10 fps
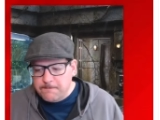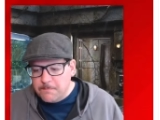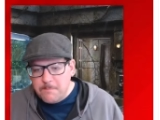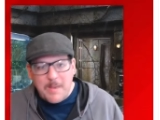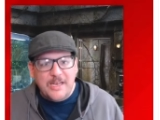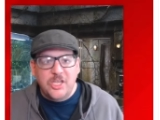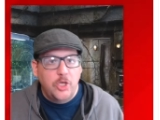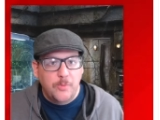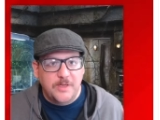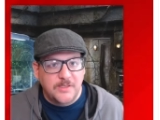
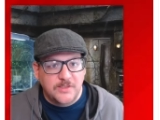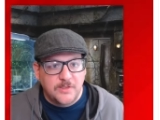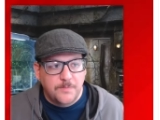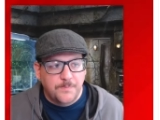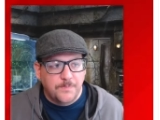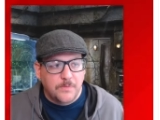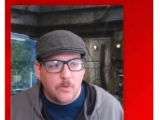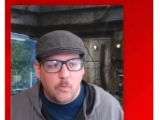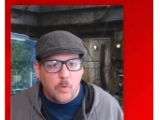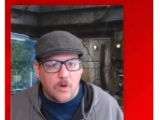metahumans
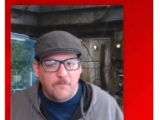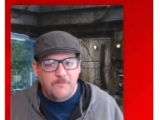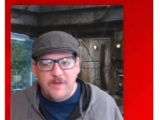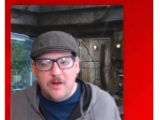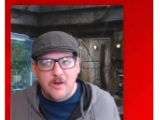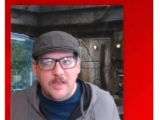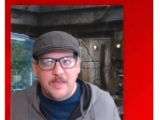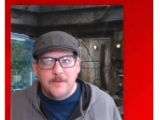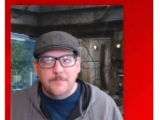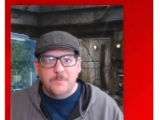were
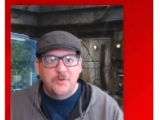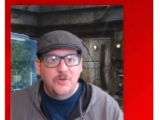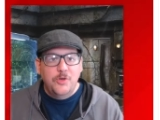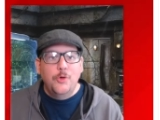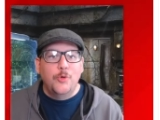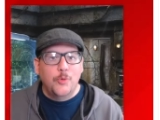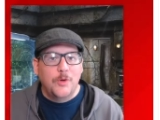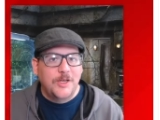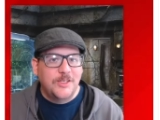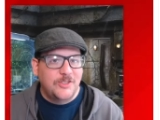very new
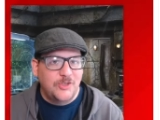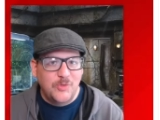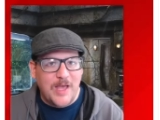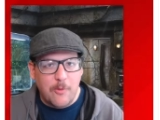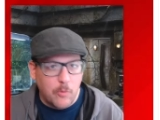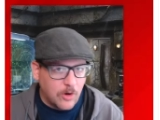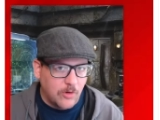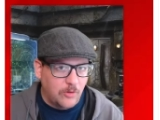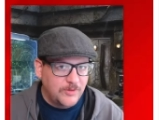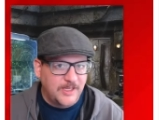to that
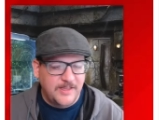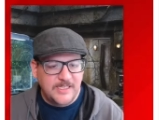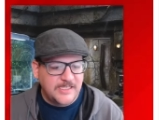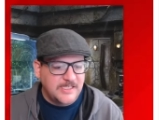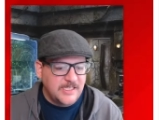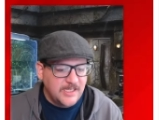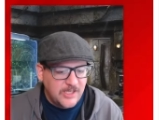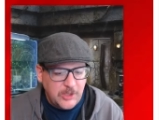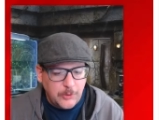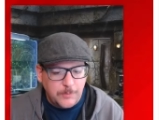world in the
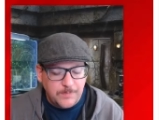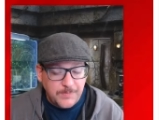DCEU.